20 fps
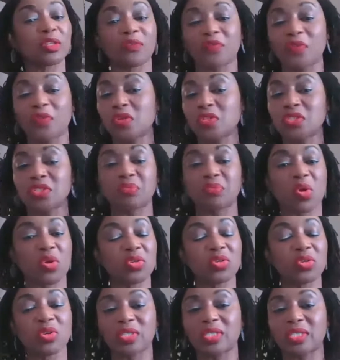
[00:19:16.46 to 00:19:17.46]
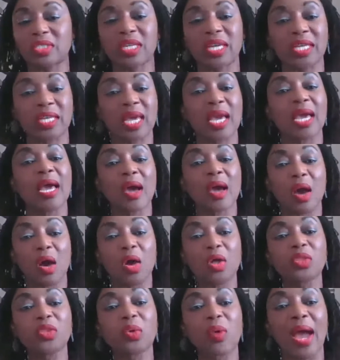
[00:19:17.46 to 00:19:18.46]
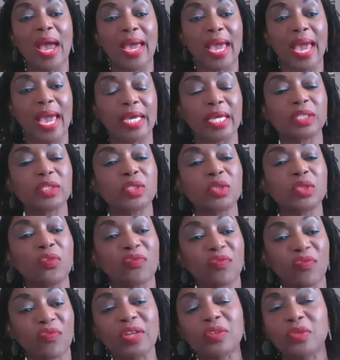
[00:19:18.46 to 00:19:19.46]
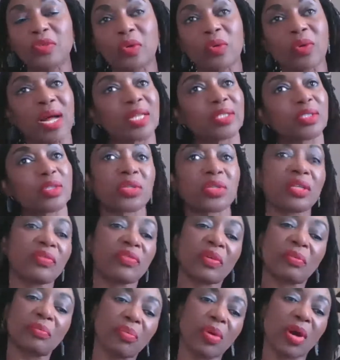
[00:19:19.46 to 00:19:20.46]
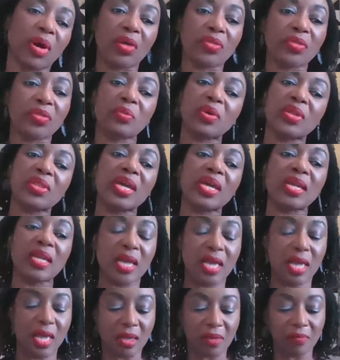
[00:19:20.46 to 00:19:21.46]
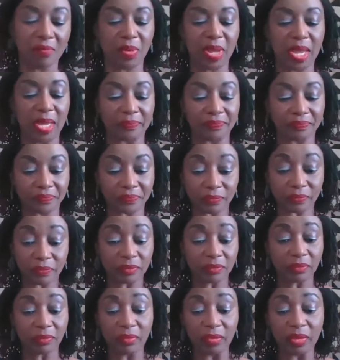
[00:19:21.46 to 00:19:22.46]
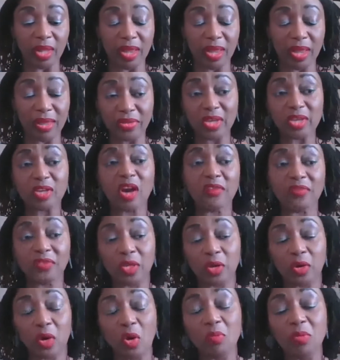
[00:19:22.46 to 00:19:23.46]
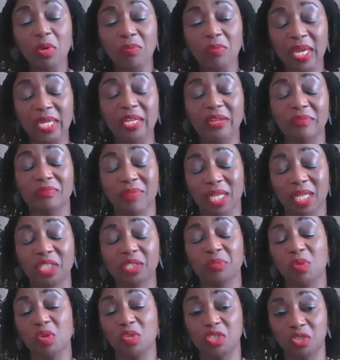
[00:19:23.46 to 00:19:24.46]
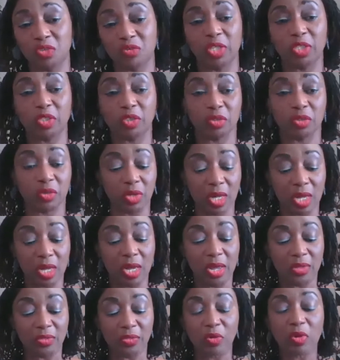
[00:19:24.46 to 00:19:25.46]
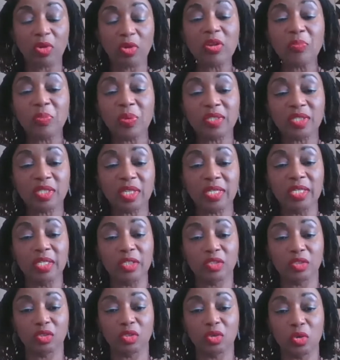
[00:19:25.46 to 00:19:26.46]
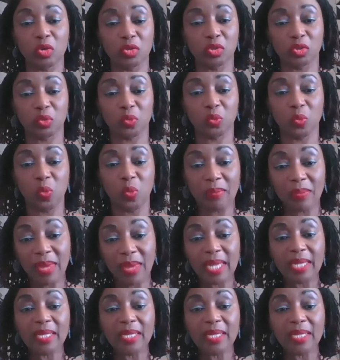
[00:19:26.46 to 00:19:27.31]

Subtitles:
focusing on New York State, although I can do Fed. I don't even bother with it. But I think Governor Cuomo made it much more stricter. 30% needs to go to women,